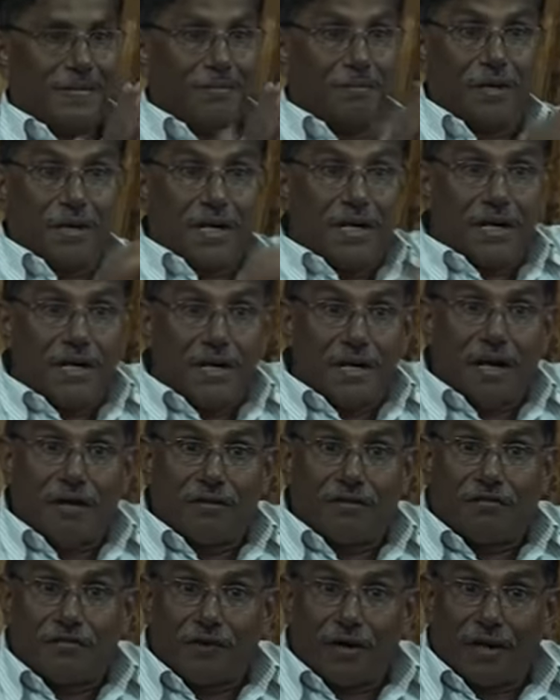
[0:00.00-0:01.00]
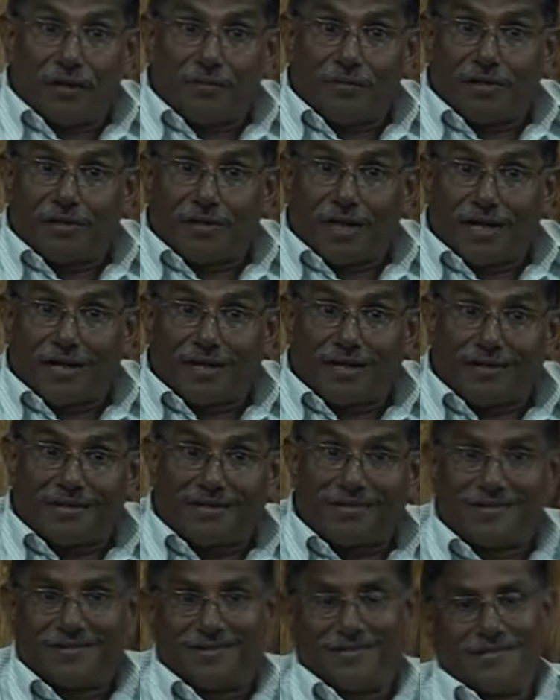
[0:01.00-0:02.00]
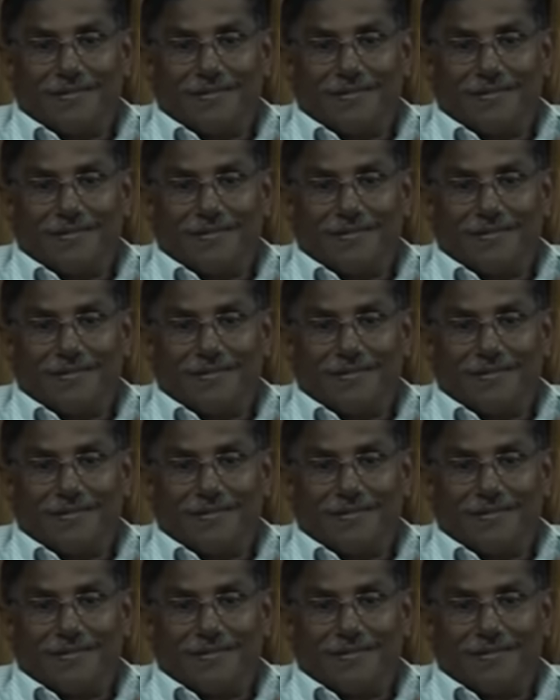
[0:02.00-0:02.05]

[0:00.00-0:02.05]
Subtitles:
But he didn't have the freedom to take it.